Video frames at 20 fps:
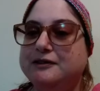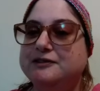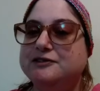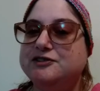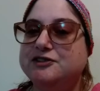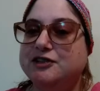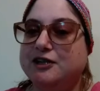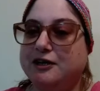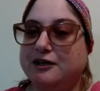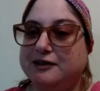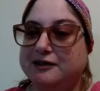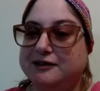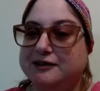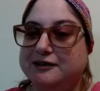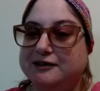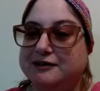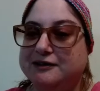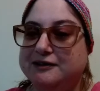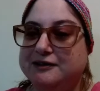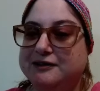Chuck,
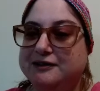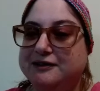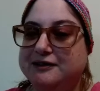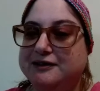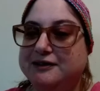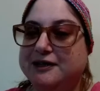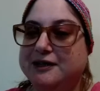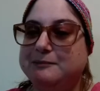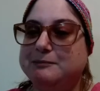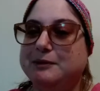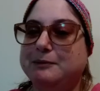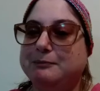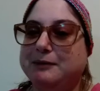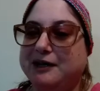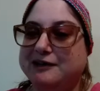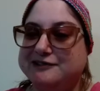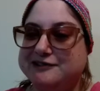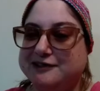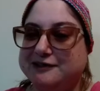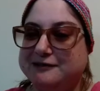and
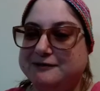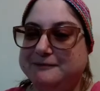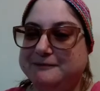Mombasa.